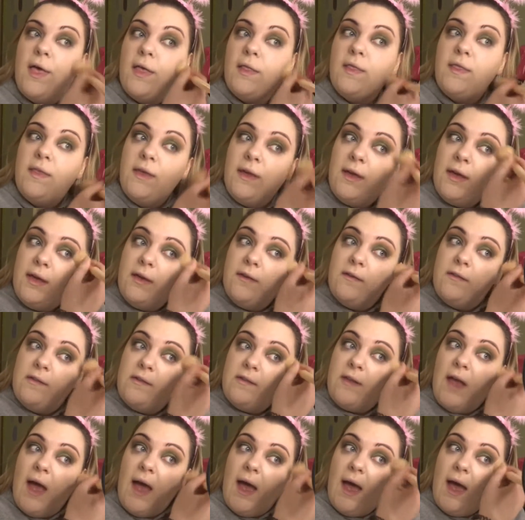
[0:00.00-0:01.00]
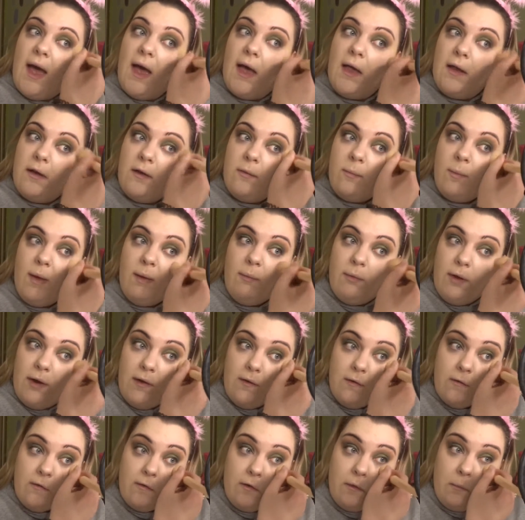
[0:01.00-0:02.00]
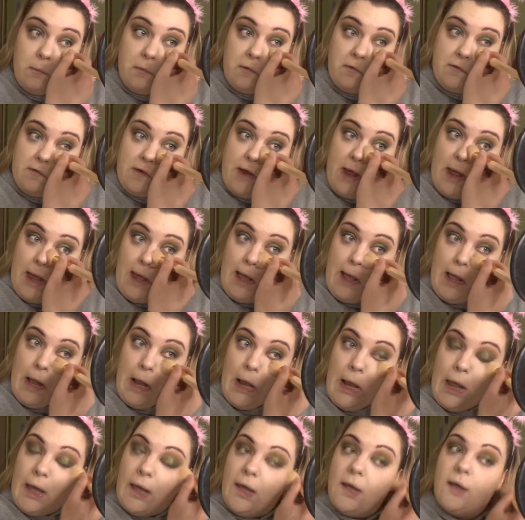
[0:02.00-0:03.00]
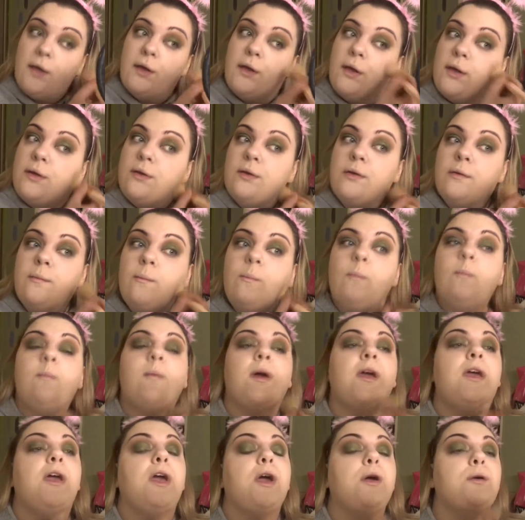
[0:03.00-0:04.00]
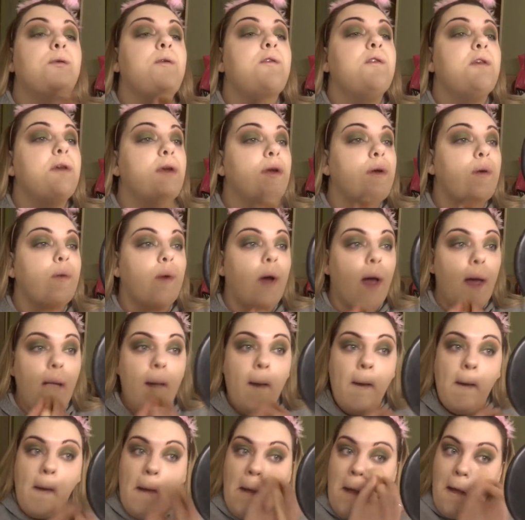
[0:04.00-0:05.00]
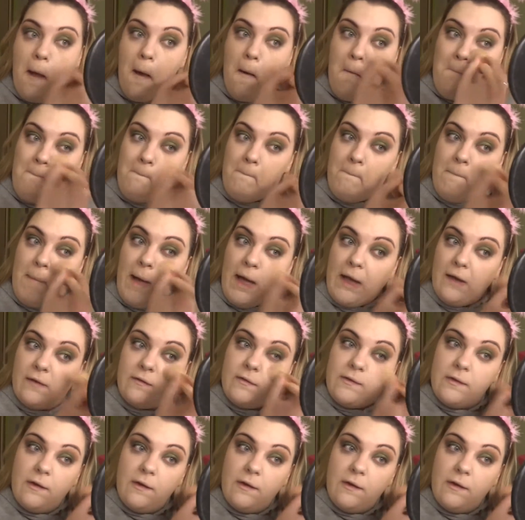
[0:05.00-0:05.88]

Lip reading: these and Maybelline Superstay are like my go-to matte